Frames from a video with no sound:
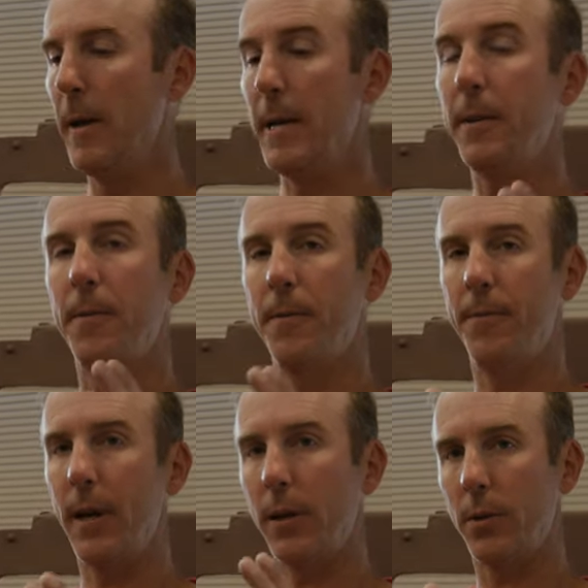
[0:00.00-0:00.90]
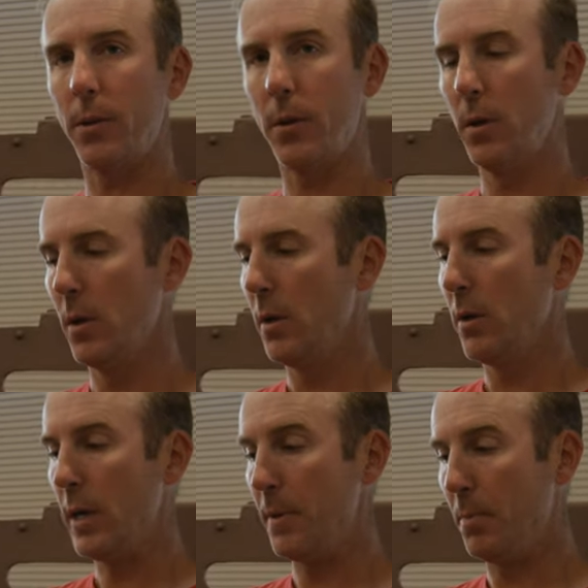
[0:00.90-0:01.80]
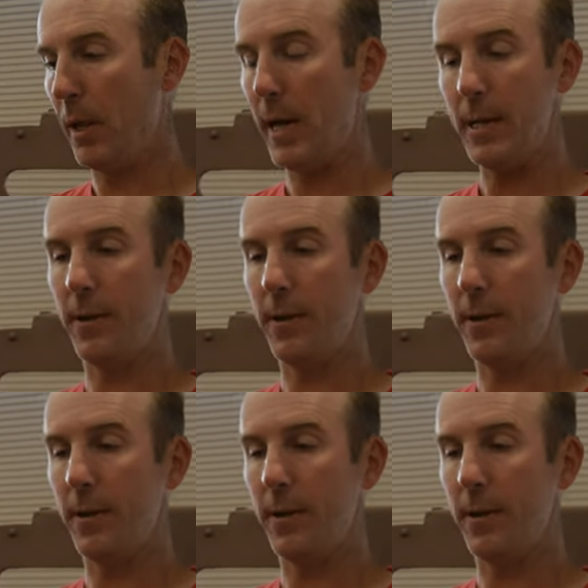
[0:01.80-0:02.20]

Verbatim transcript: it's fixed in place.